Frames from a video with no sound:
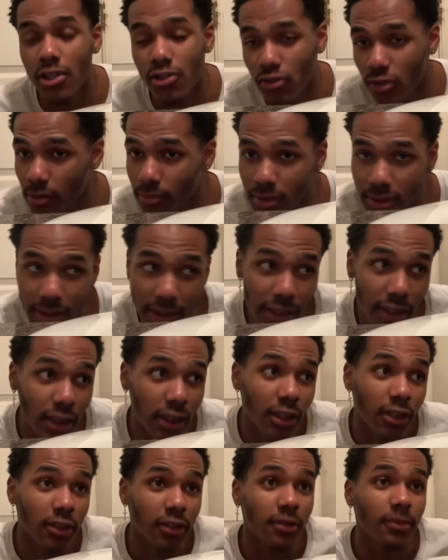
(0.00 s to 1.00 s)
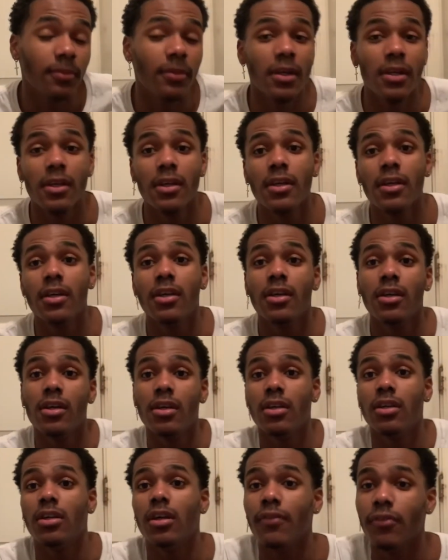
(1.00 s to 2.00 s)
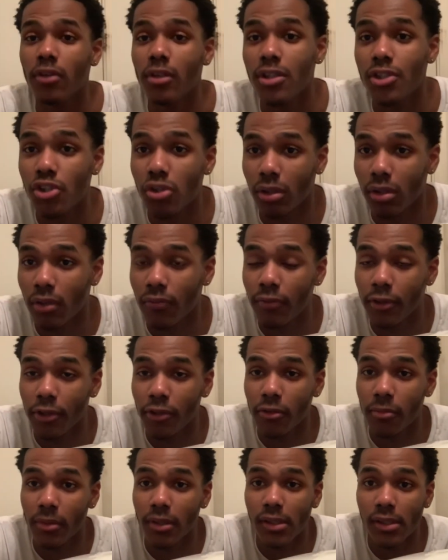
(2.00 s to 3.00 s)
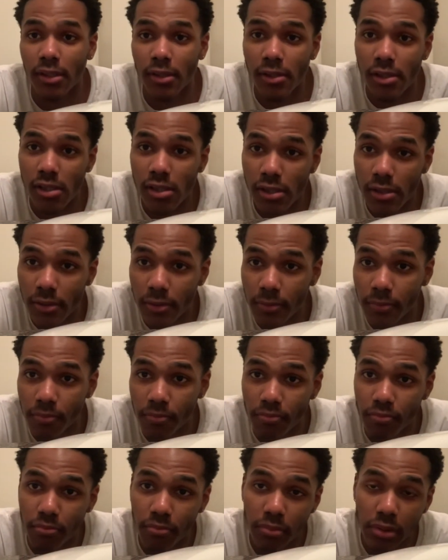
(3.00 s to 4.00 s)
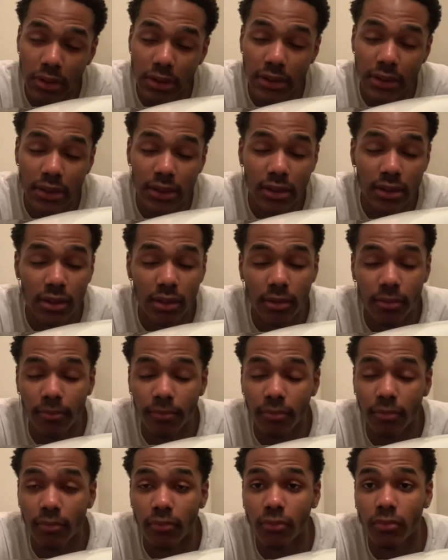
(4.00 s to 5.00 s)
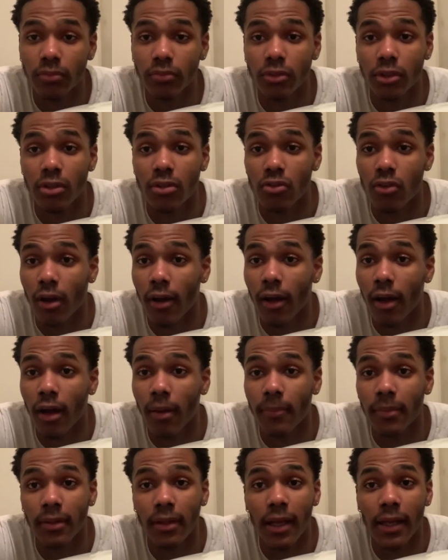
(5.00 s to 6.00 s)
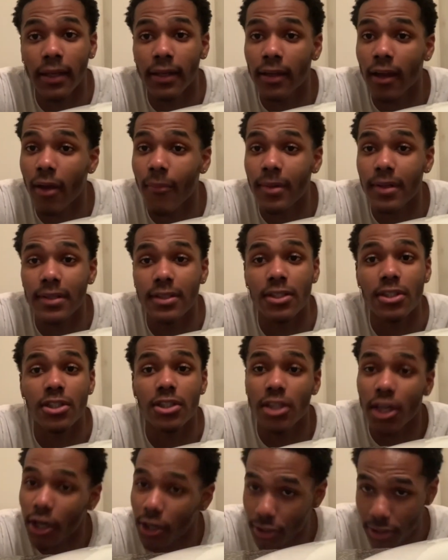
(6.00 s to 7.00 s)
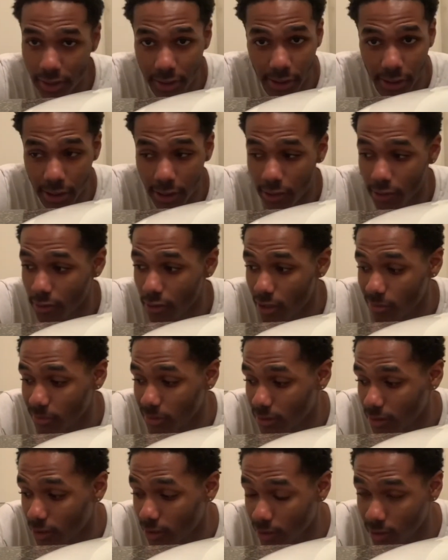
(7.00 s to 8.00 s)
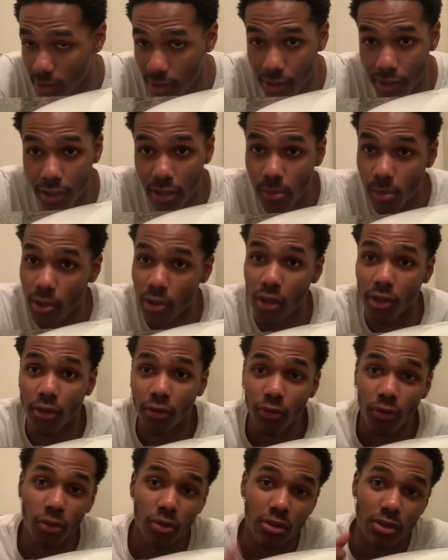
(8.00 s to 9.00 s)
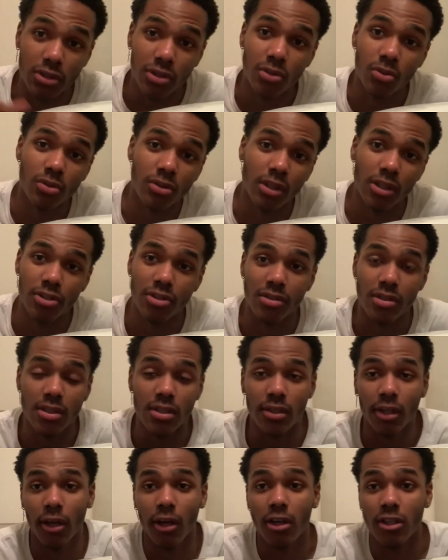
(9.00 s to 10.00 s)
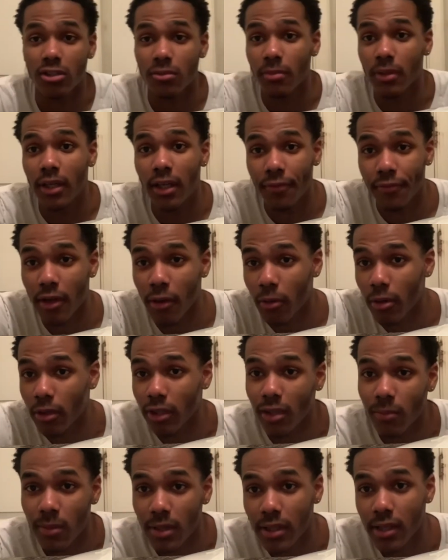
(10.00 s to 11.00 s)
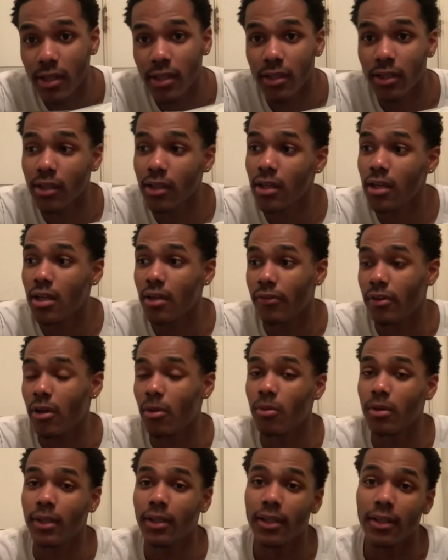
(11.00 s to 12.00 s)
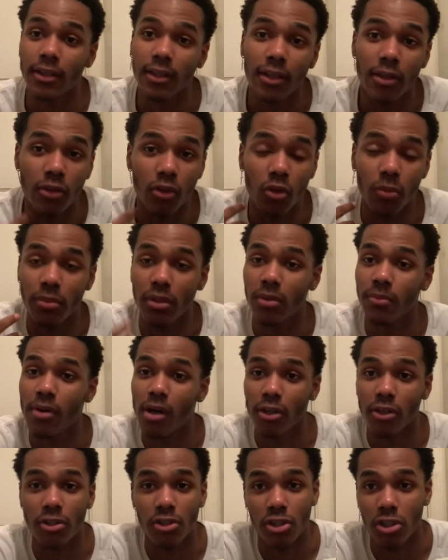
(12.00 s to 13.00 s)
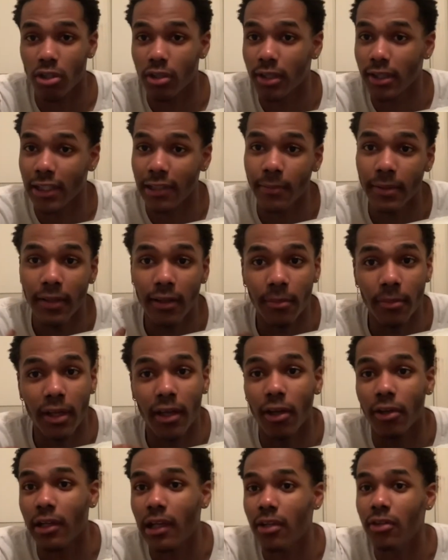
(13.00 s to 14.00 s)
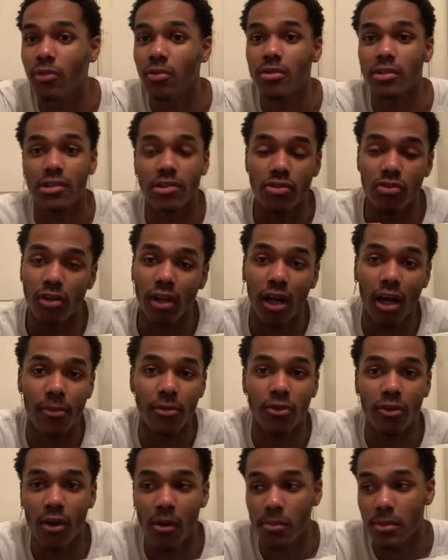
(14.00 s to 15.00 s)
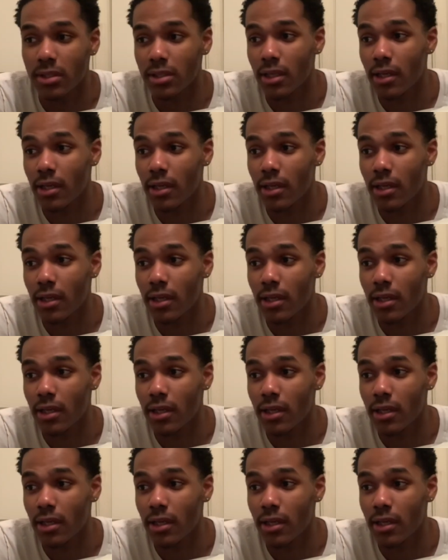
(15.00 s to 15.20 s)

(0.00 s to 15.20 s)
You know what I'm saying? Uh, if you enjoy that video, man, please subscribe, like, comment, and share your video. You know what I'm saying? We on the road to 200 subs, man. If y'all want to give me that, y'all want to, you know, be a part of the journey, give me that, man. All you got to do is subscribe. You know what I'm saying?